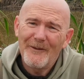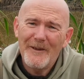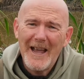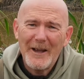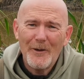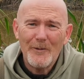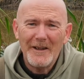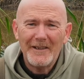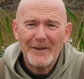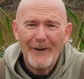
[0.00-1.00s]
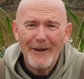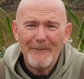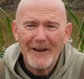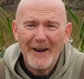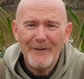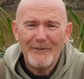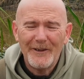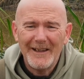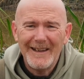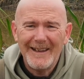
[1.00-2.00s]
we ain't caught this time, but
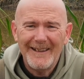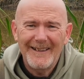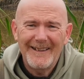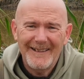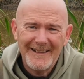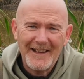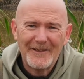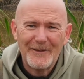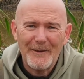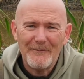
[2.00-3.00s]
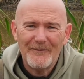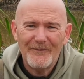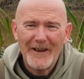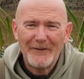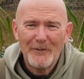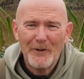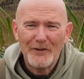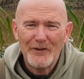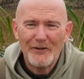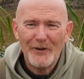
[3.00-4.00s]
hopefully next time. Thanks for
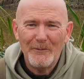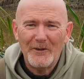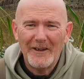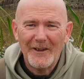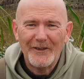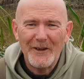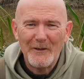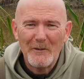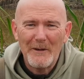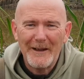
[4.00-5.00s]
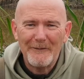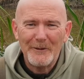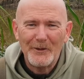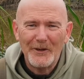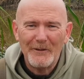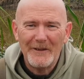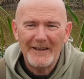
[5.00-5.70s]
watching, troops, and I'll see you on the bank real soon.